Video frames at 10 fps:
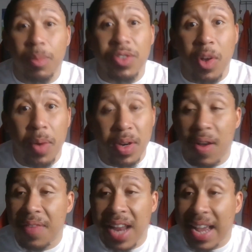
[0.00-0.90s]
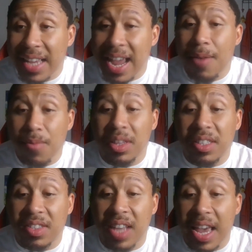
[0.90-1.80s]
was going on that I can't really
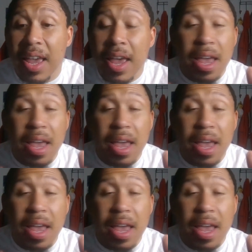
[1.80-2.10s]
say